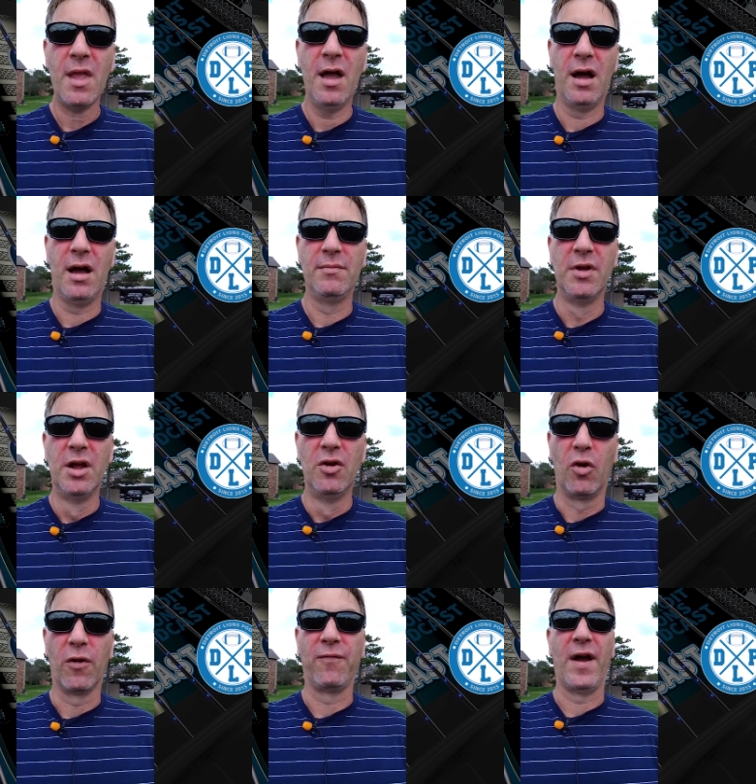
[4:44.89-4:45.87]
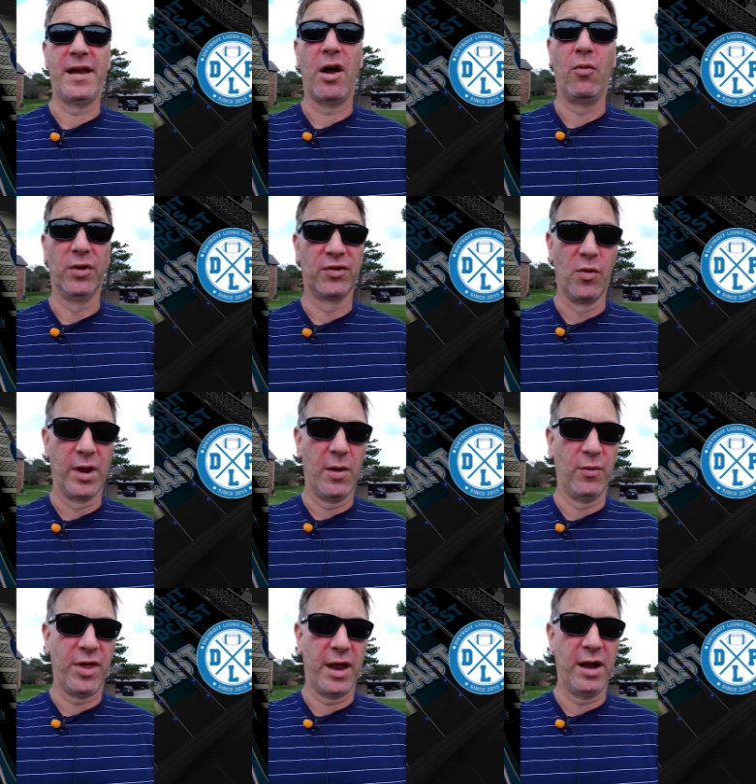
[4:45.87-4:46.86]
or find out what's going
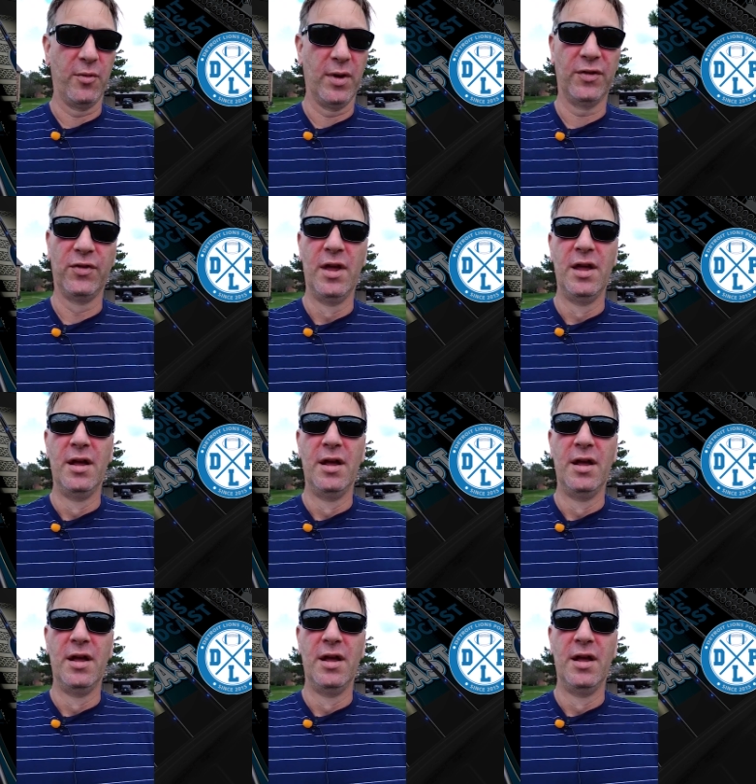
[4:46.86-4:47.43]
on with that anyways.